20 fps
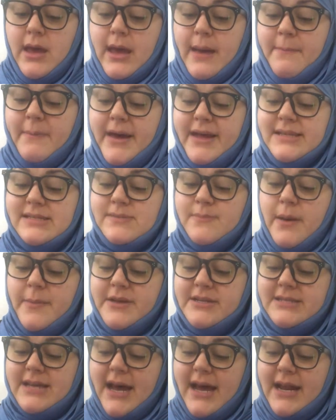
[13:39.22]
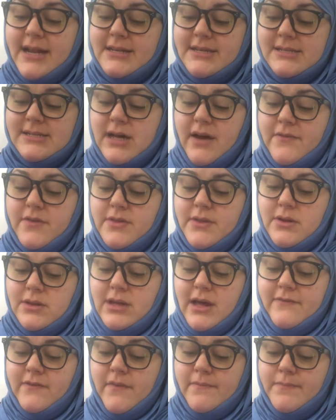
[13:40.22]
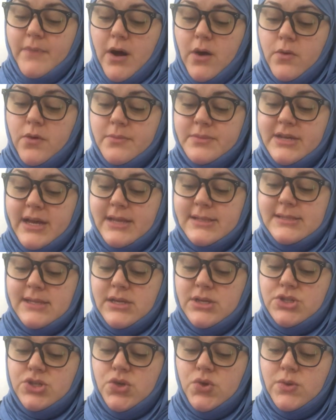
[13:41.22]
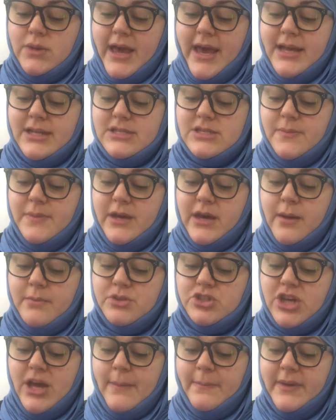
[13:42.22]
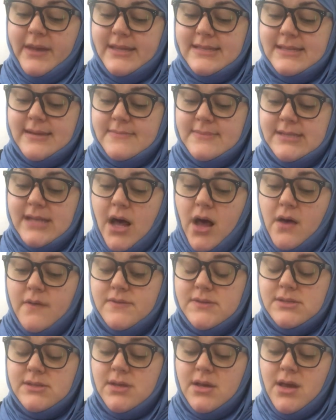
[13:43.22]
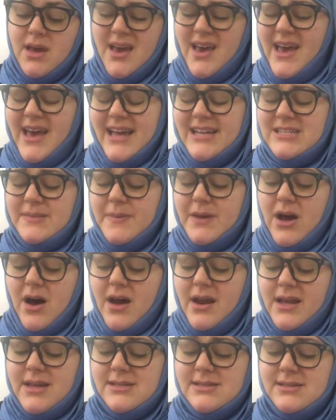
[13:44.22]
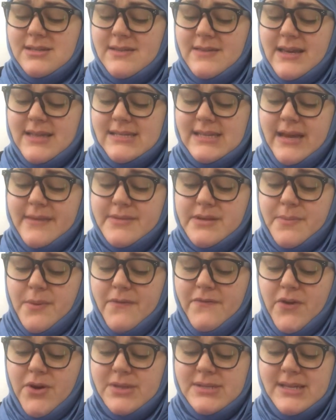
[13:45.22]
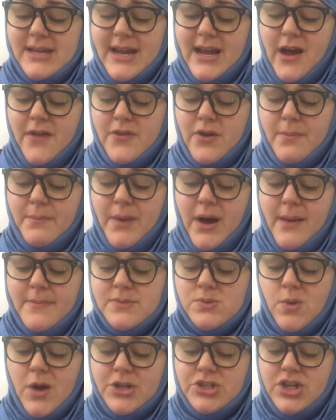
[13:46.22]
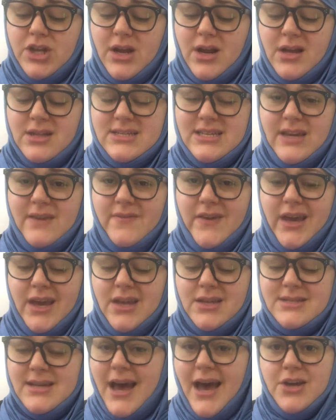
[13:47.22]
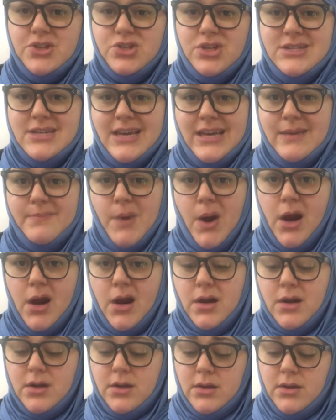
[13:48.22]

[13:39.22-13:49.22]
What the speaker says: Ben's mom and dad had discovered their love of ballroom dancing too late to become champions themselves. And to be honest, they seemed to prefer sitting on their bums watching it on TV to actually taking part.